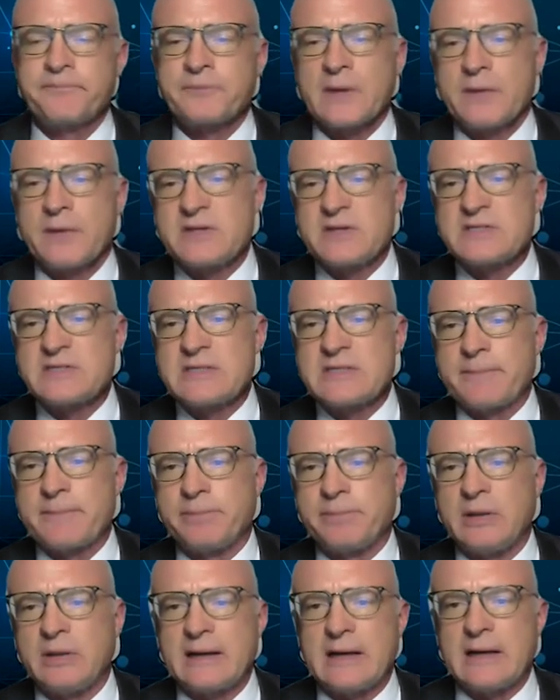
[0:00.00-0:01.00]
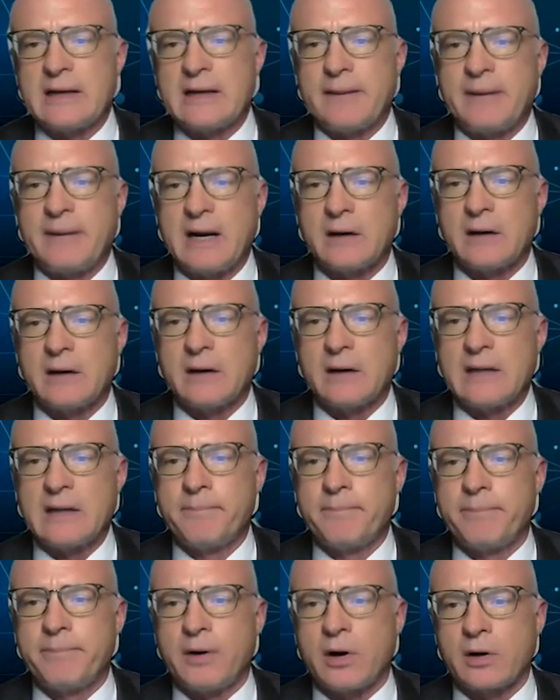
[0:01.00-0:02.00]
This is a plot of
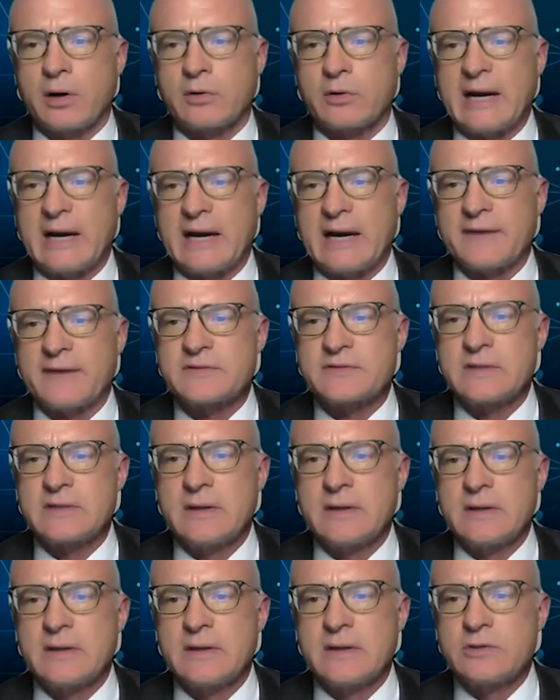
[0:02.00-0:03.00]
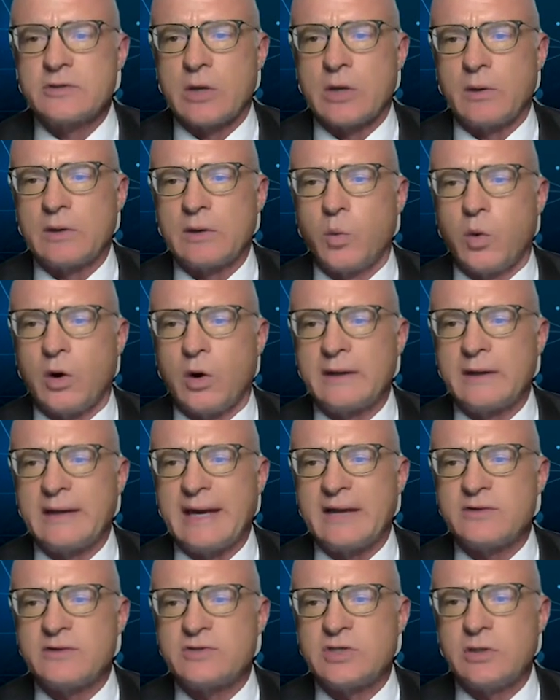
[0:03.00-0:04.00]
parallel bar graphs showing 1
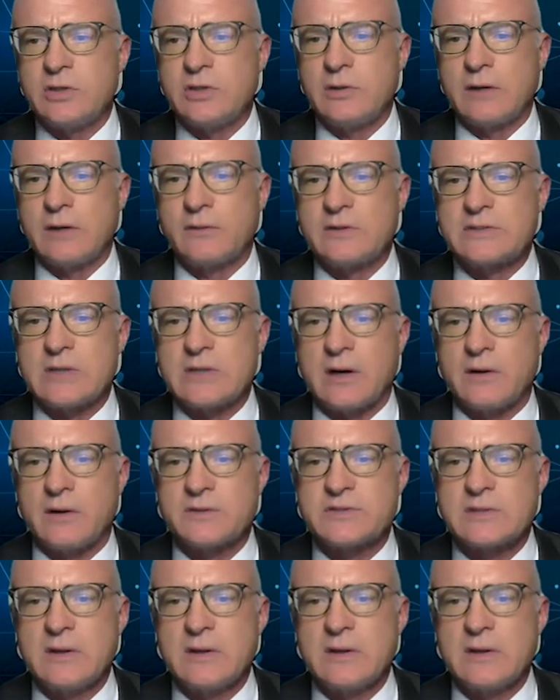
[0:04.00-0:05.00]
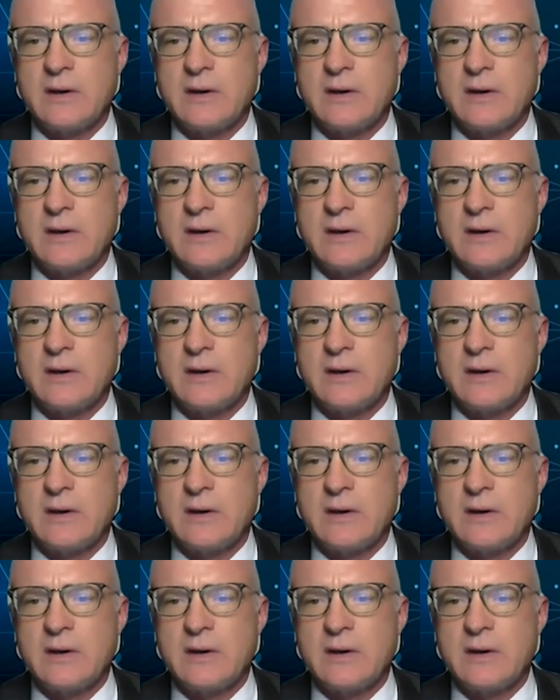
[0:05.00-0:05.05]
and 2 year results